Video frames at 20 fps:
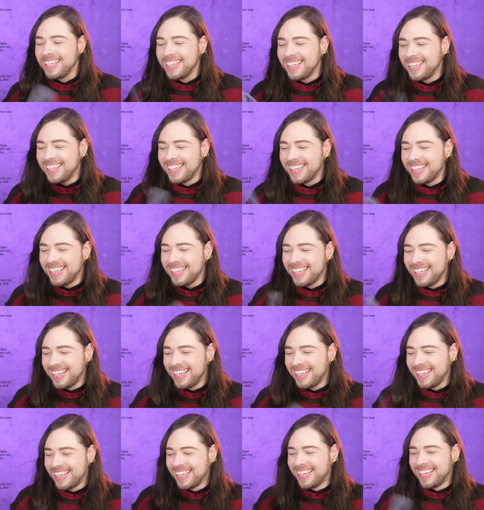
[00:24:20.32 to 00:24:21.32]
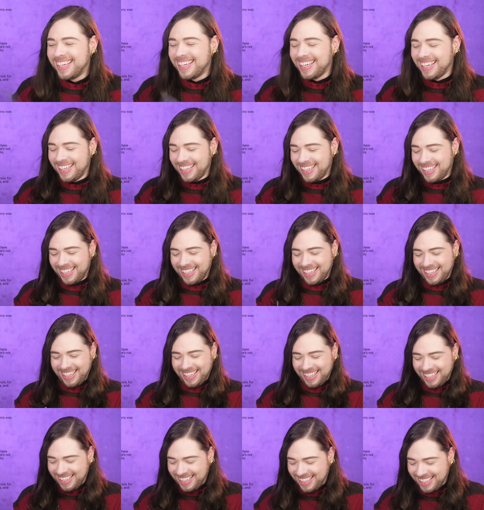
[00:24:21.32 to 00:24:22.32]

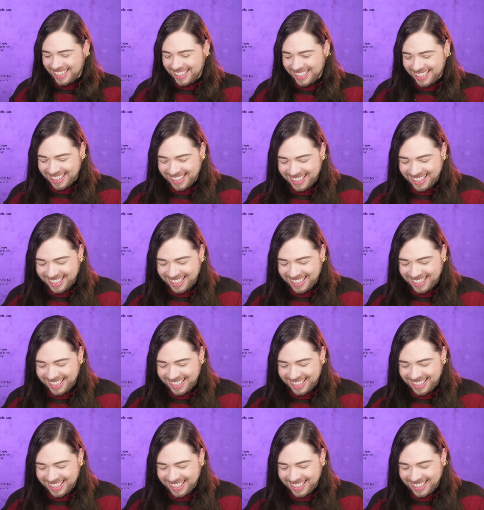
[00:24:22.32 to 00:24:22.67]
(no one is talking)